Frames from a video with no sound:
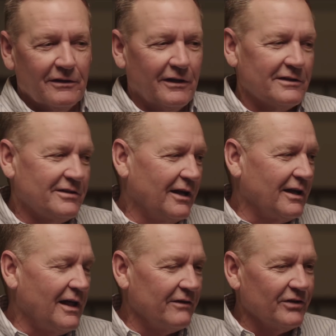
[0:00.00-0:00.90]
got
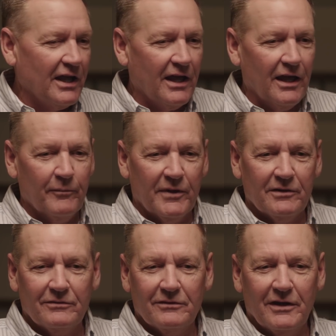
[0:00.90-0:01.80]
taken out of a game
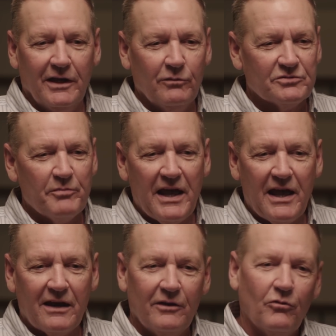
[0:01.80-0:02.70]
and he was
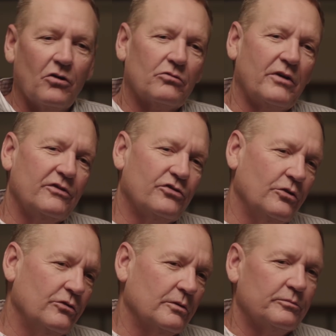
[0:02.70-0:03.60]
mad and he walked right through